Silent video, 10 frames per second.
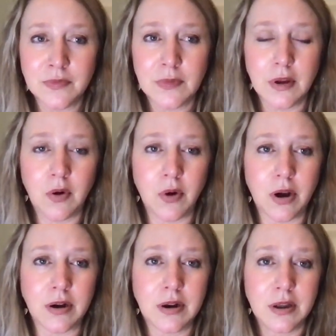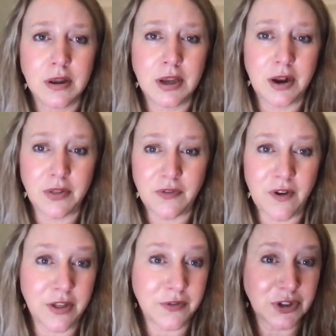or, you know, the
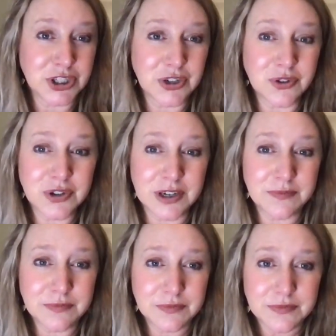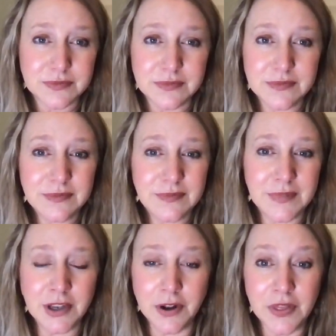father of your children.
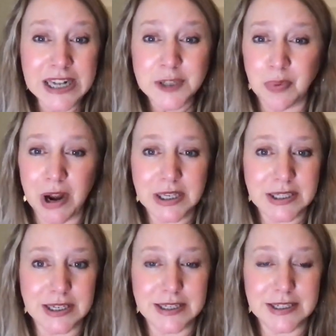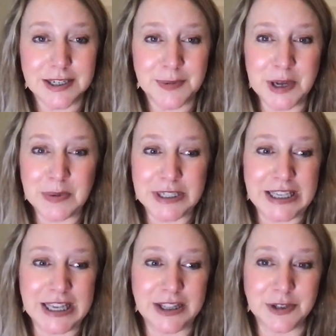You know, that's priceless to be able to
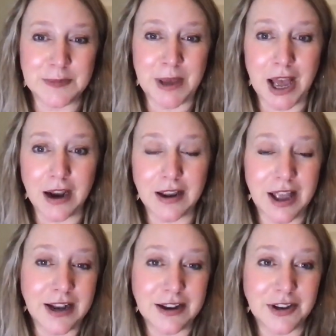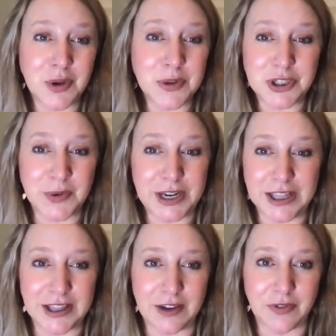get those back. And you would do
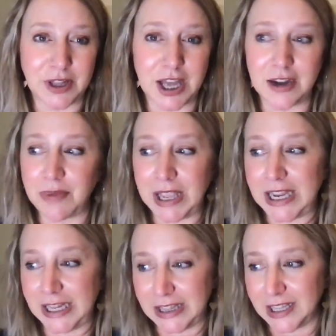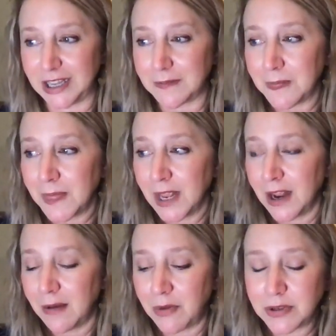anything for that, pay anything.
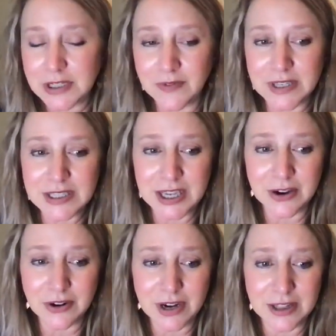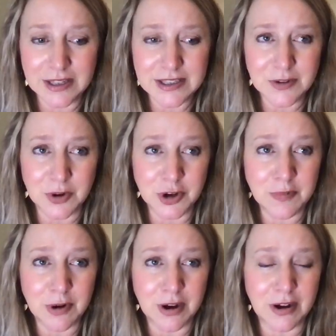Most of us here in this
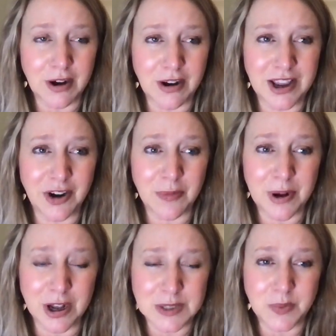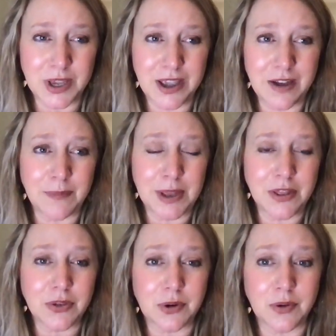group are, are here because we have been
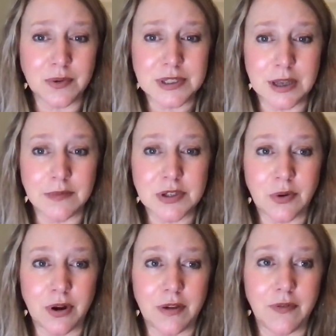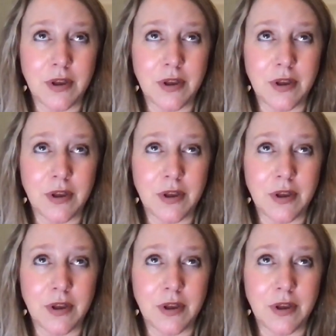through some sort of